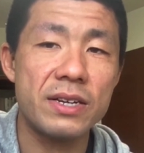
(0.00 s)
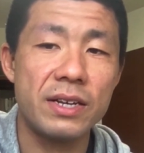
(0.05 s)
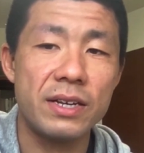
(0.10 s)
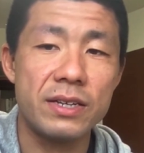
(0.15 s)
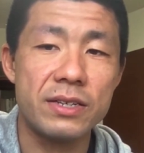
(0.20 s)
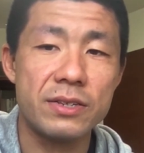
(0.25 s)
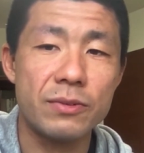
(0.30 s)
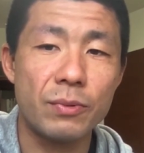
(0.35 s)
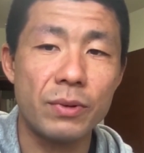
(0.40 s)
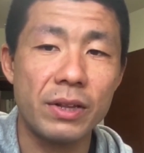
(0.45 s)

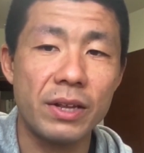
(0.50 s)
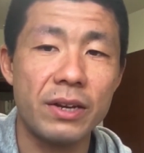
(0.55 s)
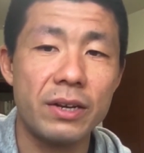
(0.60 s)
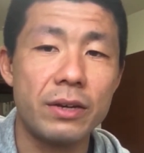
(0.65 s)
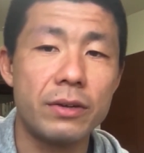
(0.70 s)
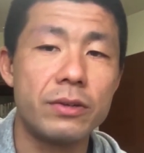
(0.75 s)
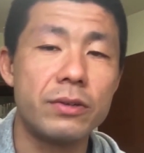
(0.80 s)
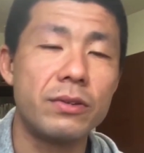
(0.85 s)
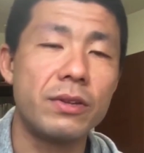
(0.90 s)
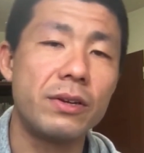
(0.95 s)
is
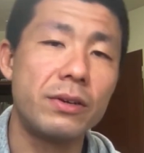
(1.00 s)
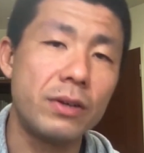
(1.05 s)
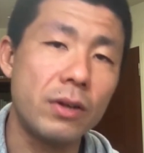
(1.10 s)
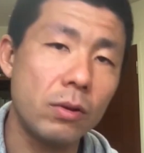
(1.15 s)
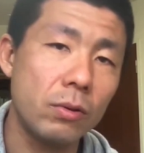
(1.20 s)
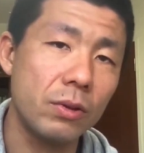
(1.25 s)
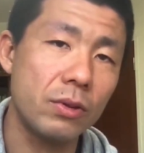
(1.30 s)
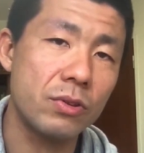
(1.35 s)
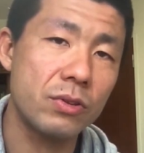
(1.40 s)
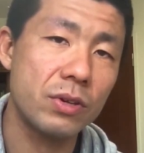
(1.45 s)
related to the
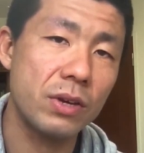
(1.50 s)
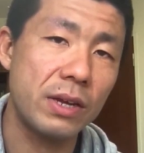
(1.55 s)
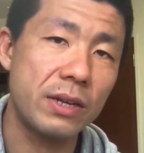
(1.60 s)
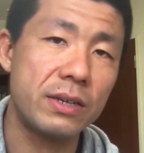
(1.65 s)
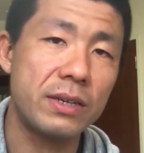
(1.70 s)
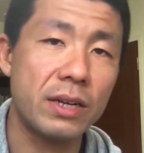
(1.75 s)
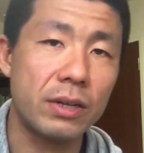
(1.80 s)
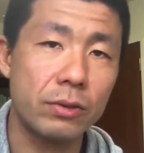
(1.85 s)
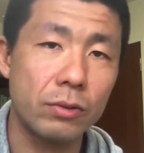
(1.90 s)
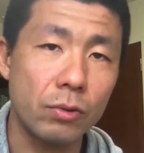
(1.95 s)
knowledge and
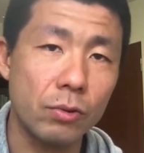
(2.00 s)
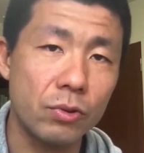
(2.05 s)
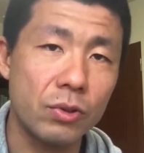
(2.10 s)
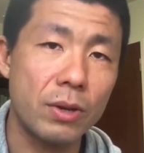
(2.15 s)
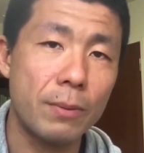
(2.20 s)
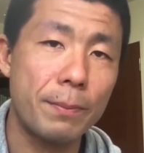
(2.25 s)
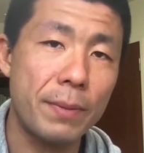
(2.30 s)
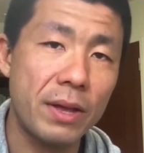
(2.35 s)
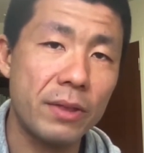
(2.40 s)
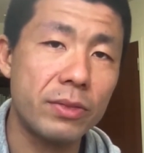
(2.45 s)
technology
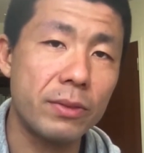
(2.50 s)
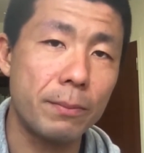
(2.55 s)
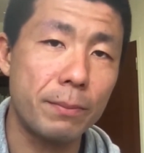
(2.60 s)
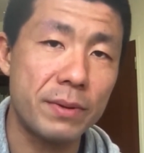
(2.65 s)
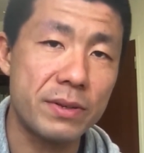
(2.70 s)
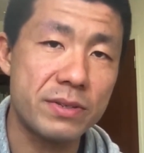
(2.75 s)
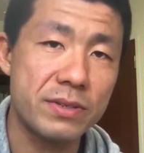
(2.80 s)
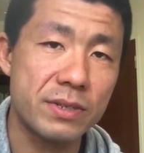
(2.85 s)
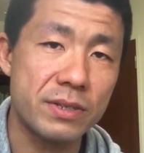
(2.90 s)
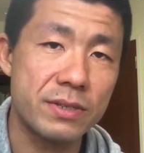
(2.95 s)
about the
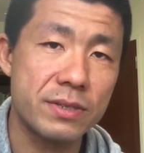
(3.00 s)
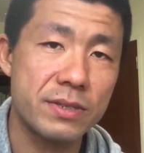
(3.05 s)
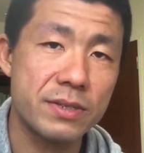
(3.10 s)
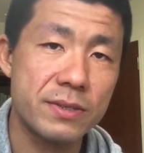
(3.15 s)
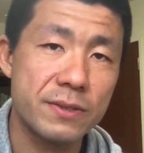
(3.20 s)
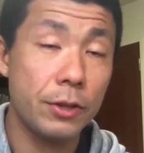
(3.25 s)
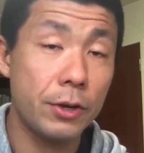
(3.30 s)
business.